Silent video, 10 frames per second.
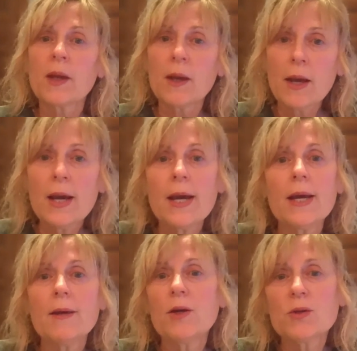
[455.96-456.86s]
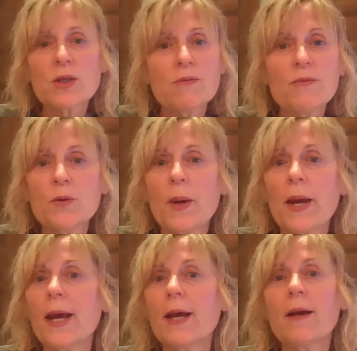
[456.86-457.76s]
"Hey, Houston Food
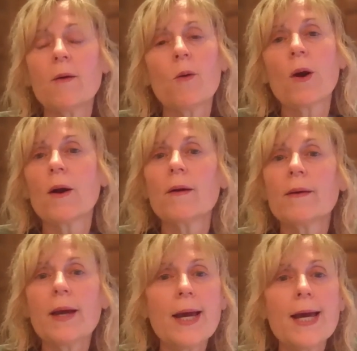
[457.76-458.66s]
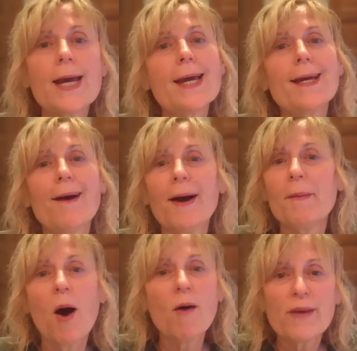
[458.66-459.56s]
Bank," or "Hey,
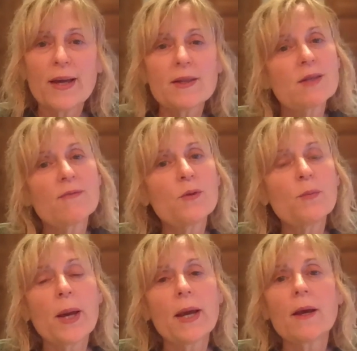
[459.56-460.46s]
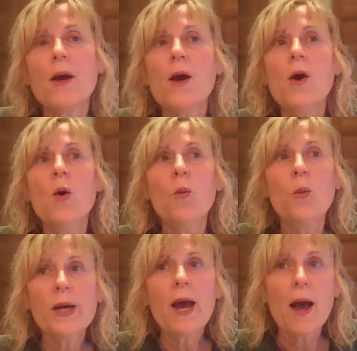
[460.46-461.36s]
um, All Faiths Food Bank,
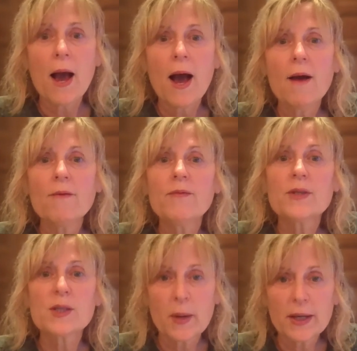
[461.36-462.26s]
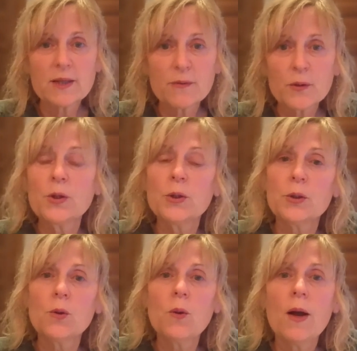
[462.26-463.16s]
we have space for
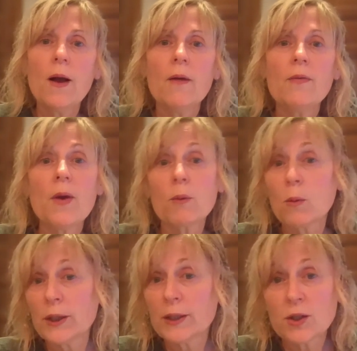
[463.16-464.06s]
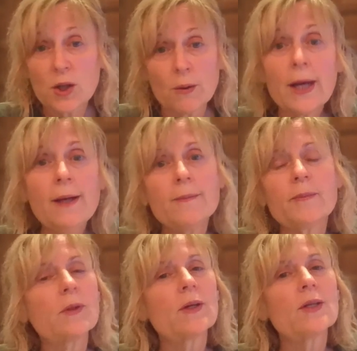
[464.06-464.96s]
you that we're willing to donate."
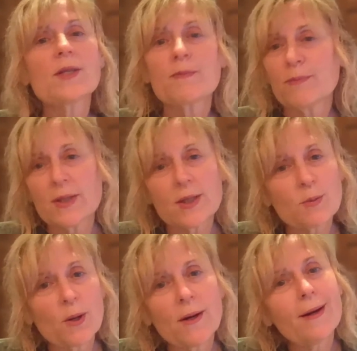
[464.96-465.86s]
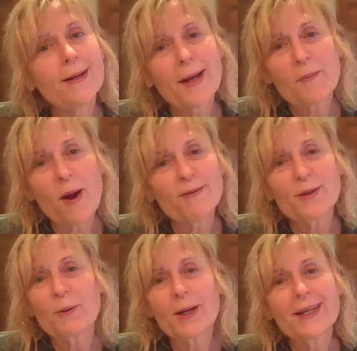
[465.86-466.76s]
because since we're a
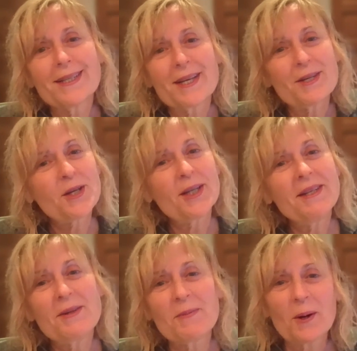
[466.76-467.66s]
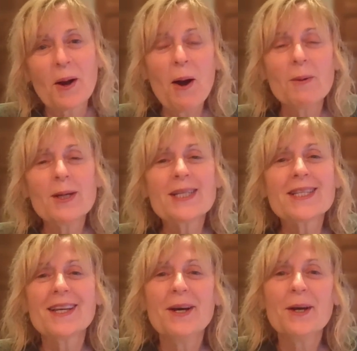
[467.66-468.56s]
nonprofit organization, we're
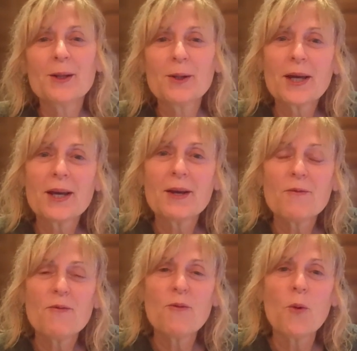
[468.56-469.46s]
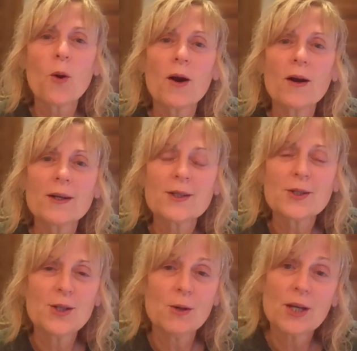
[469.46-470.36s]
always looking for
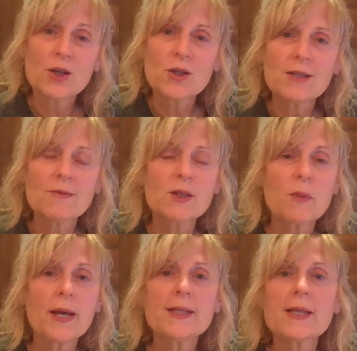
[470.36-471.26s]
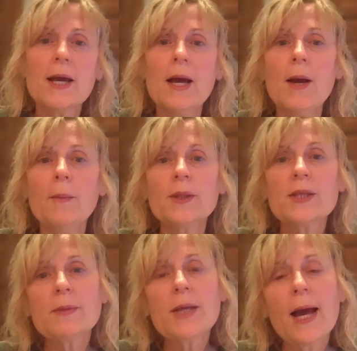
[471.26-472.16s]
donations of space. But
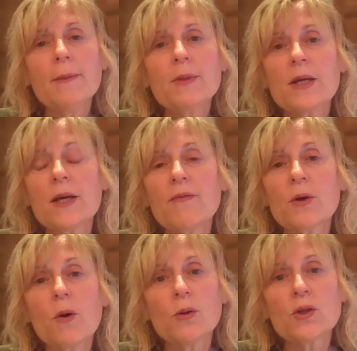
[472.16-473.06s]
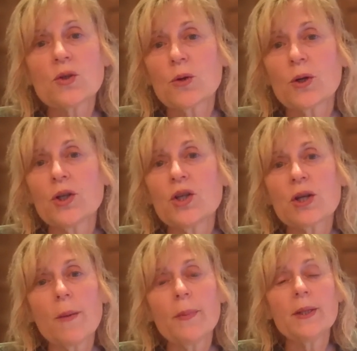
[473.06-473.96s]
sometimes, if the cold storage
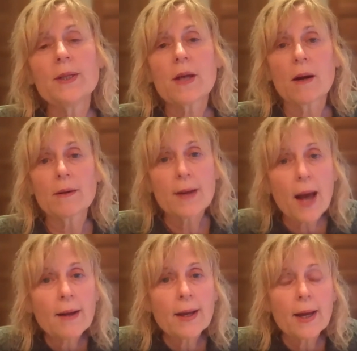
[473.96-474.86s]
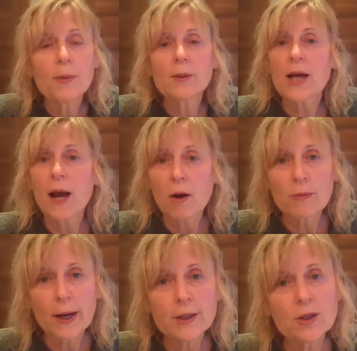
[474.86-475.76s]
companies are not able to
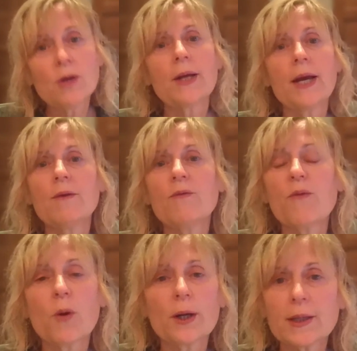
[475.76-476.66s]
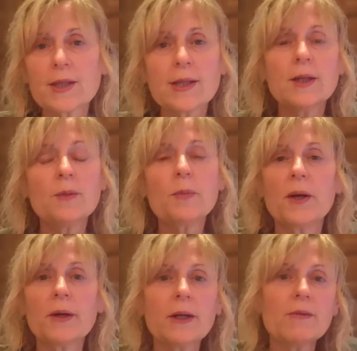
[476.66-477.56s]
outright donate for an extended
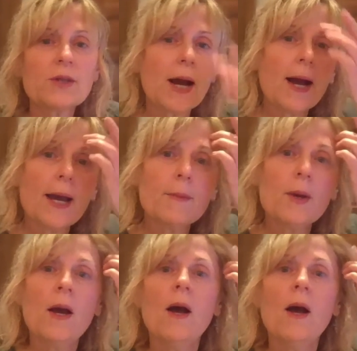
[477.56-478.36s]
period of time,